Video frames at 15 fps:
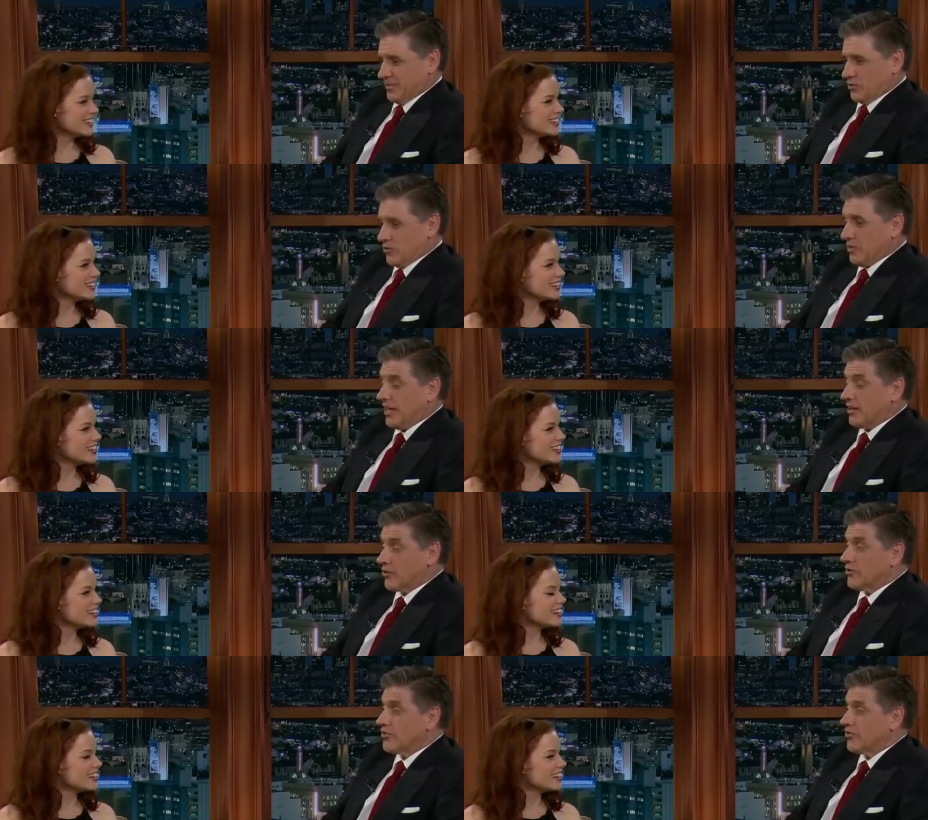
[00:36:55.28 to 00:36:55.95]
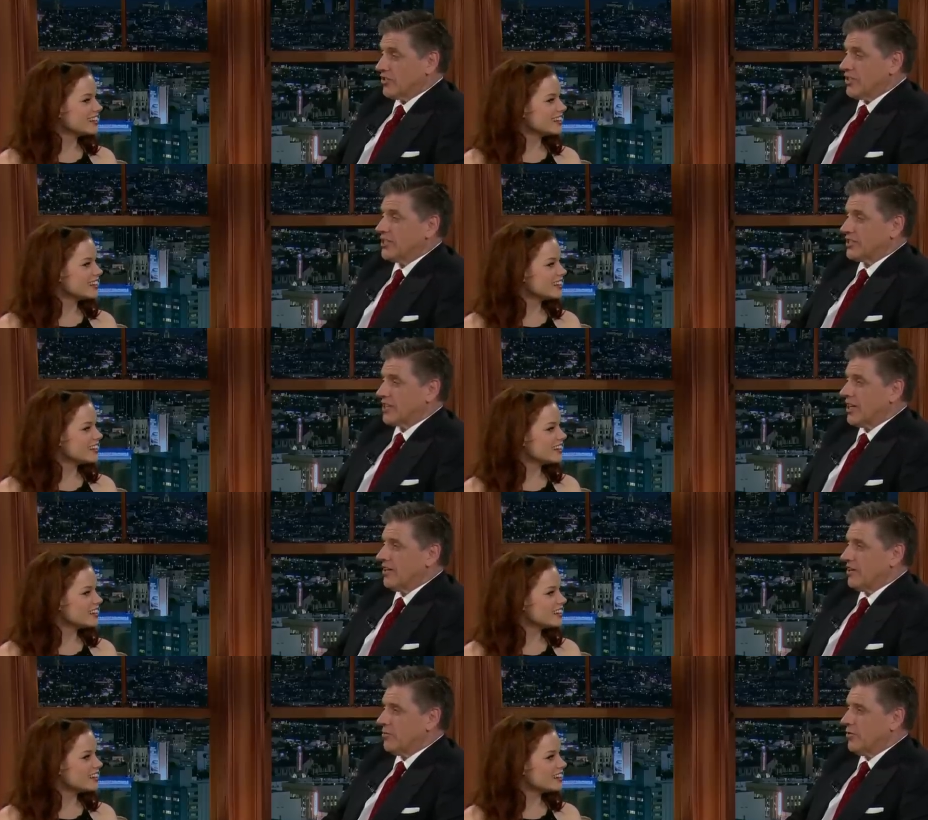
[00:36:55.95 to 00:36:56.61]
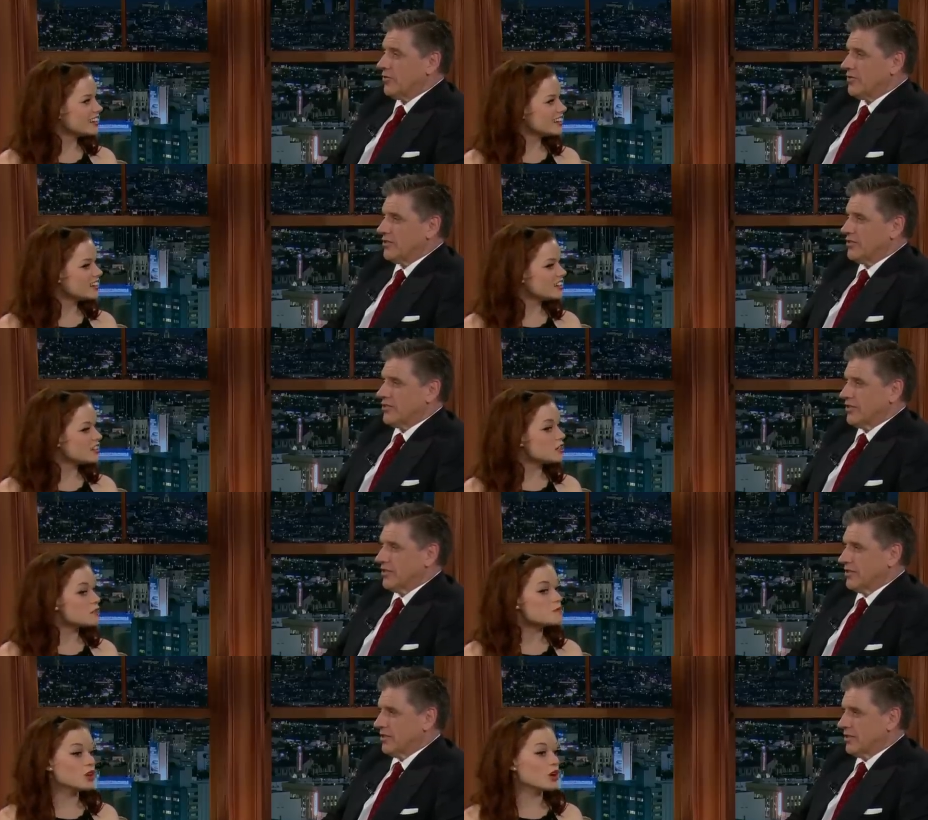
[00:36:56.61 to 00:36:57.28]
Speaker 1: do you like going to see scary movies?
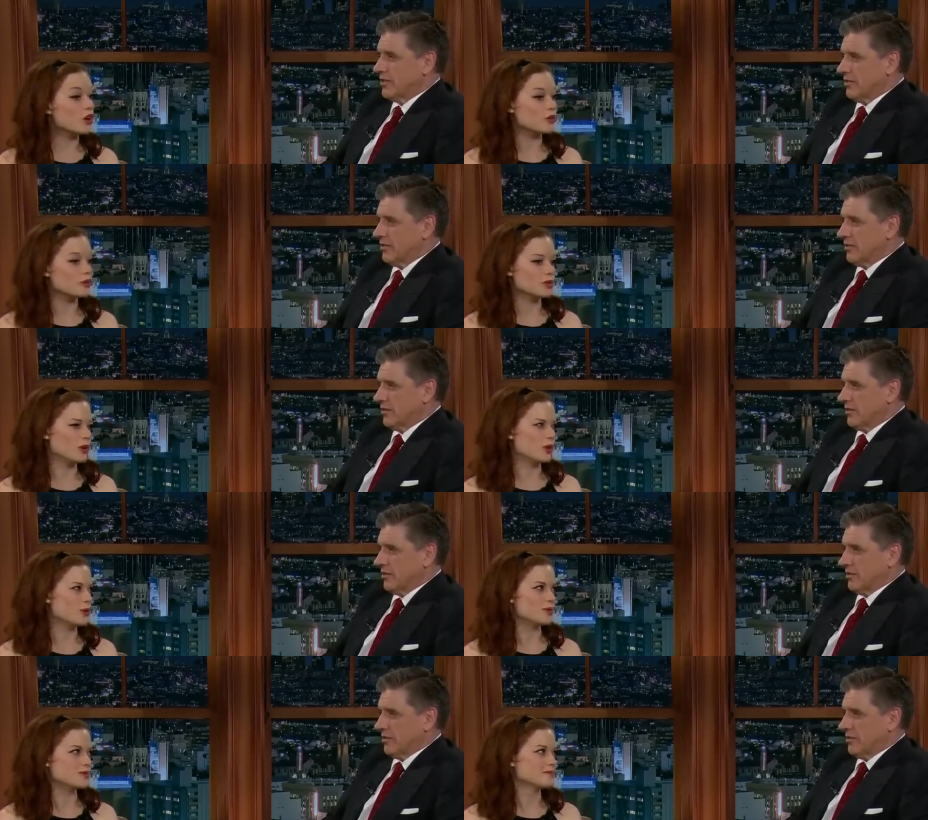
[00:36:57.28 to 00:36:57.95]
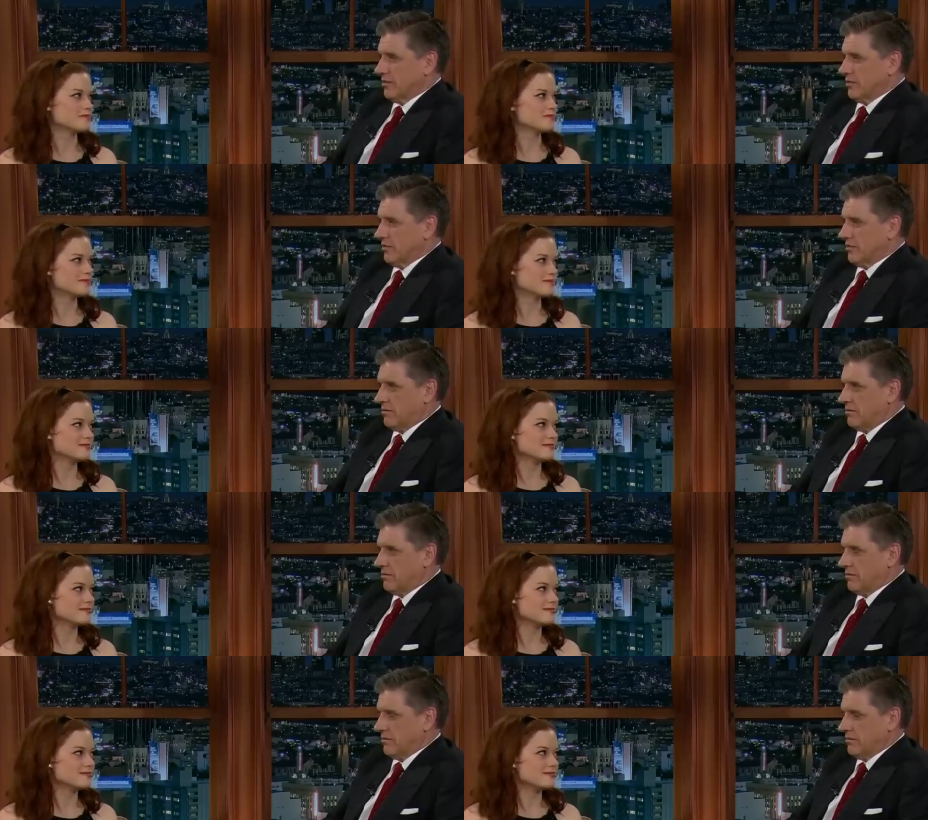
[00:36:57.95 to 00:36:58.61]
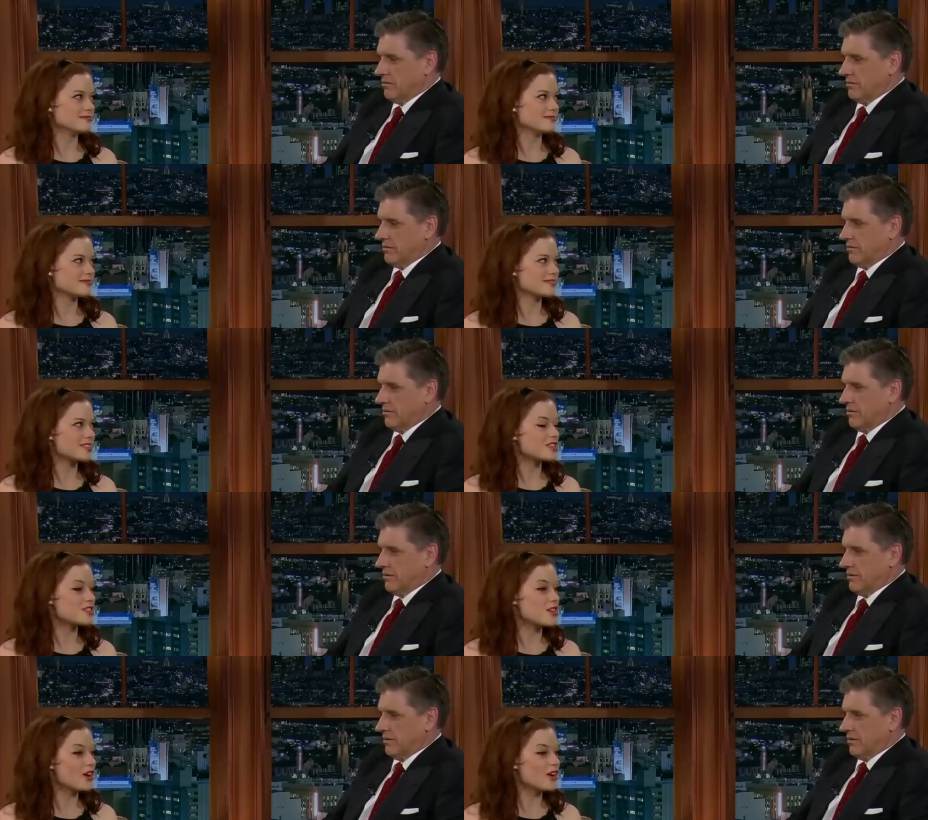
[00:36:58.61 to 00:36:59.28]
Speaker 2: No, no.
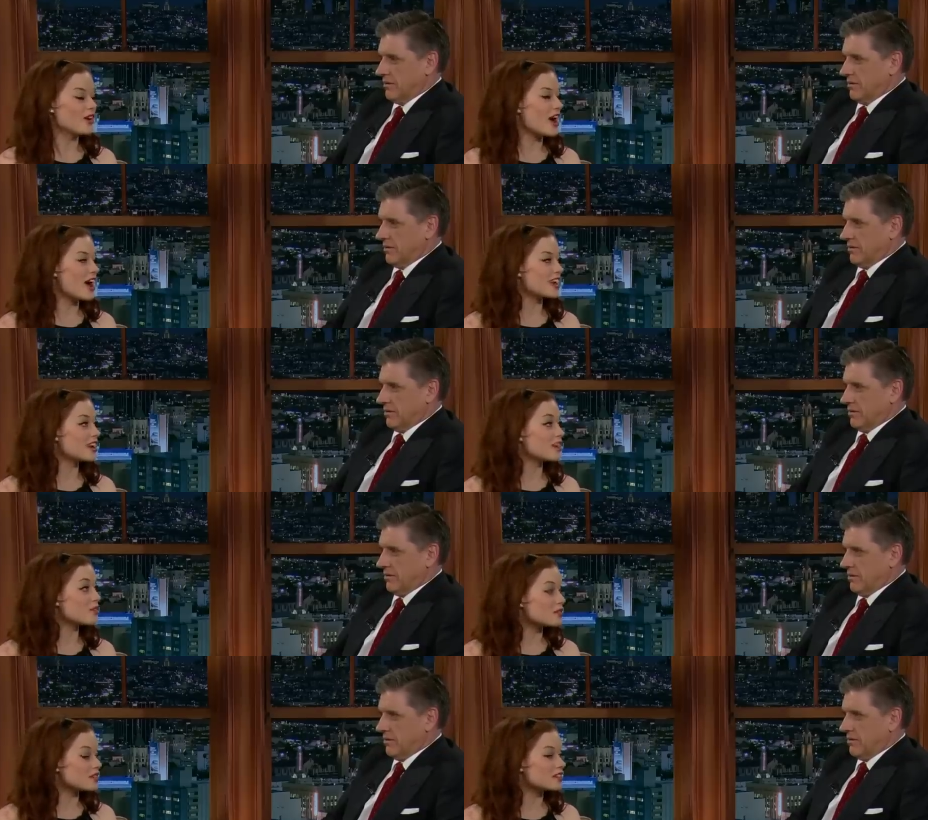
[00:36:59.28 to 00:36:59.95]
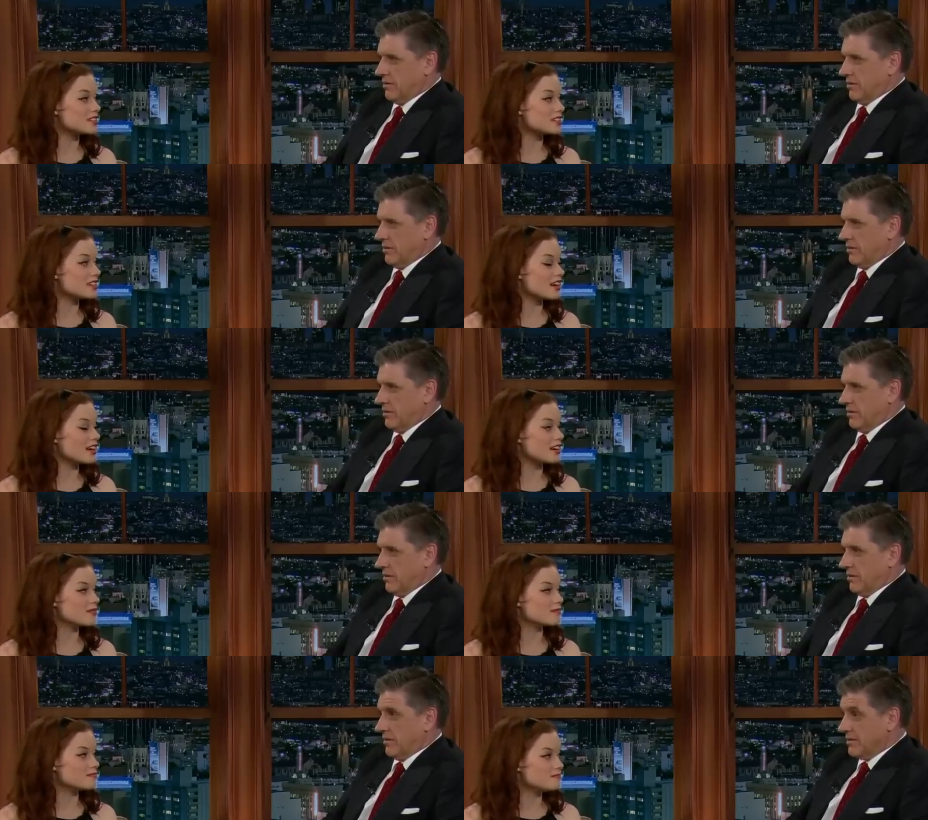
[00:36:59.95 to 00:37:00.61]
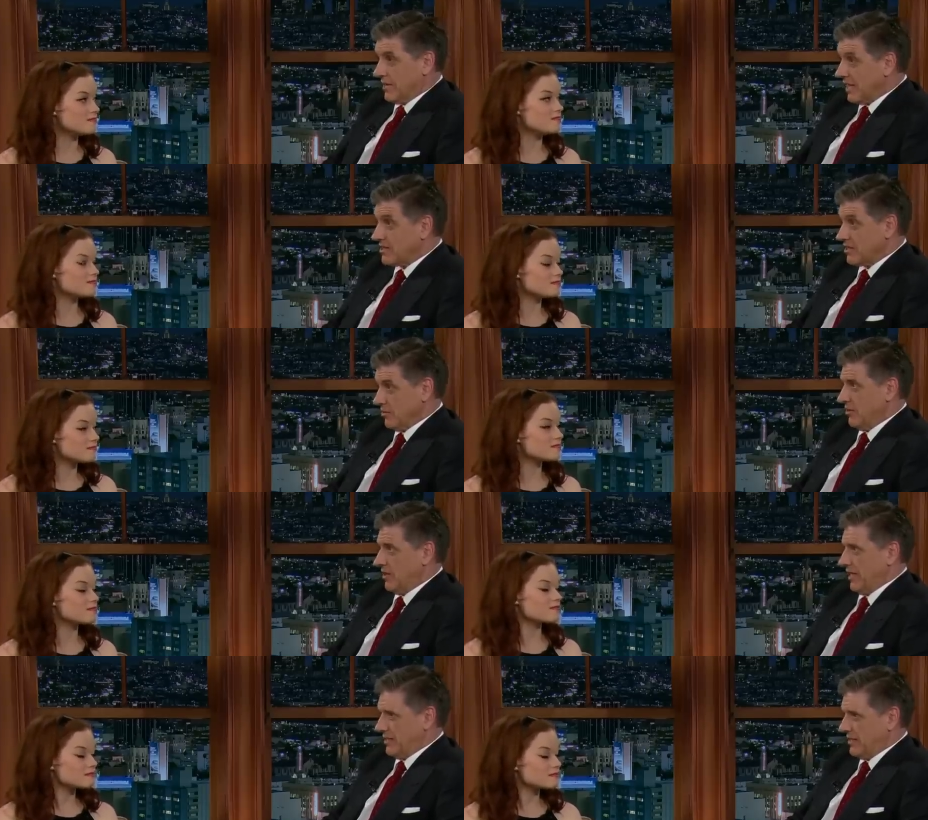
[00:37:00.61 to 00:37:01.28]
No, I get really scared.
Speaker 1: That's
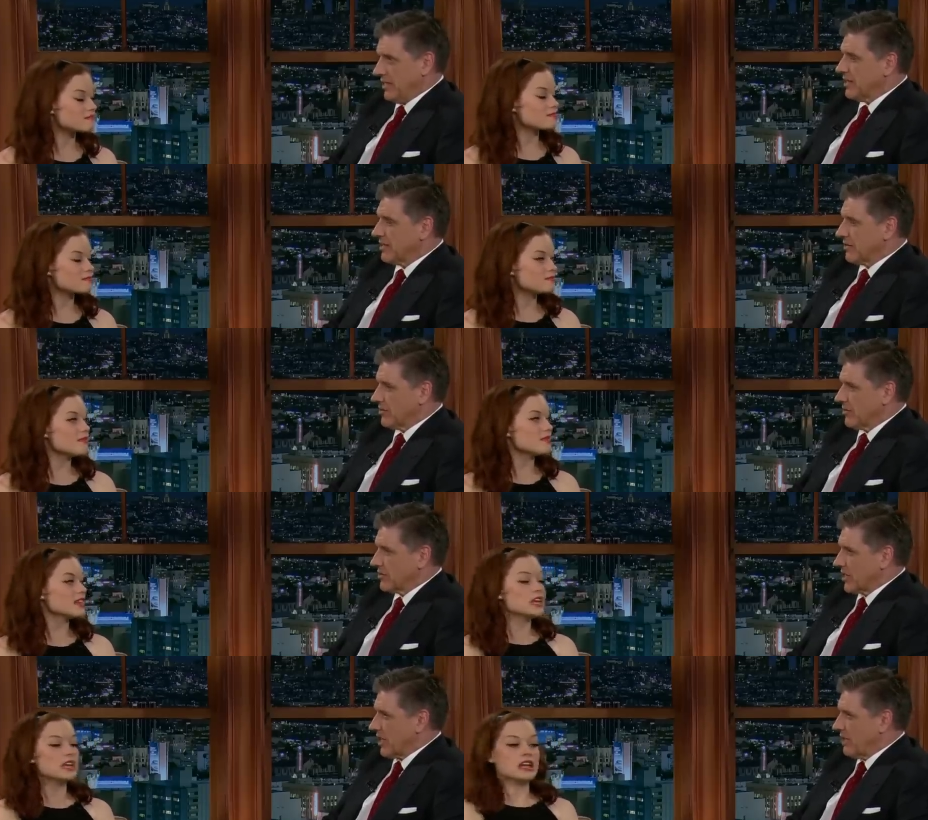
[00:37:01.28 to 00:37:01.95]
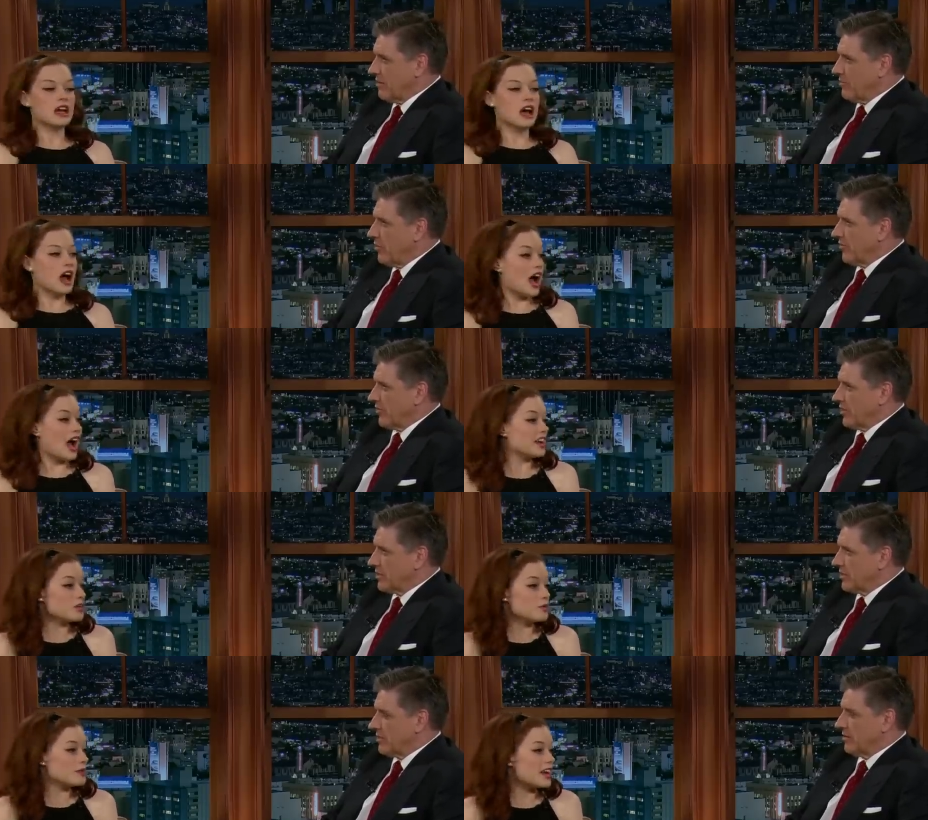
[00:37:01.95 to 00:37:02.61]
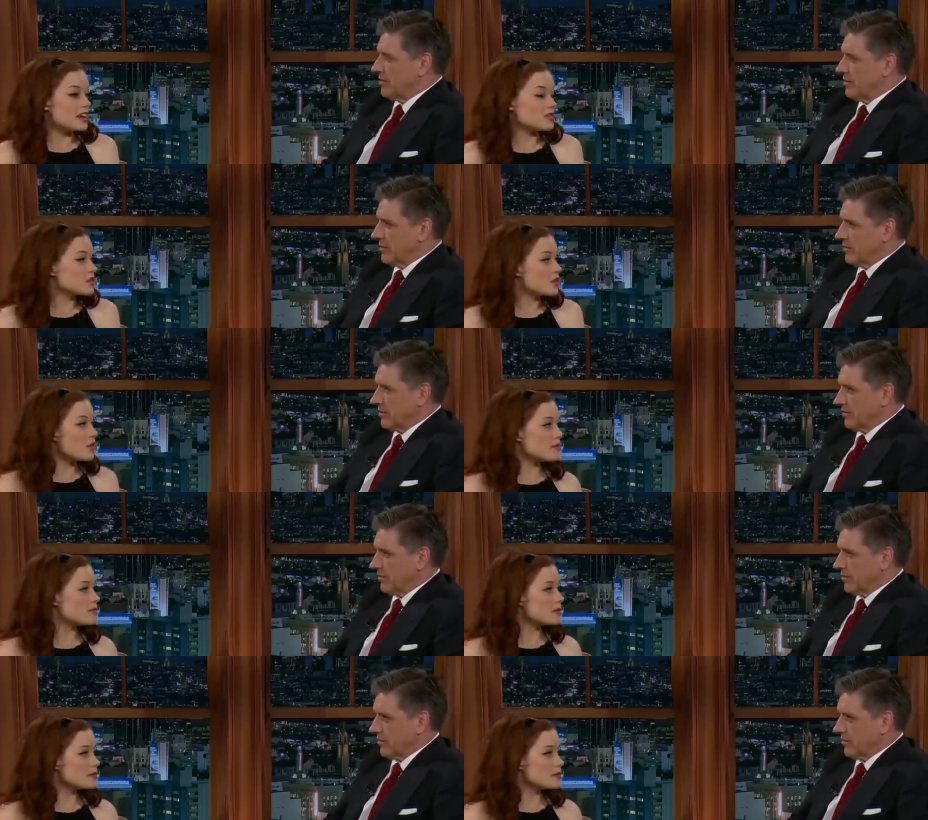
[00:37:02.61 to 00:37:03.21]
the whole idea, though. They're scary movies. I know, but
Speaker 2: know? I don't know why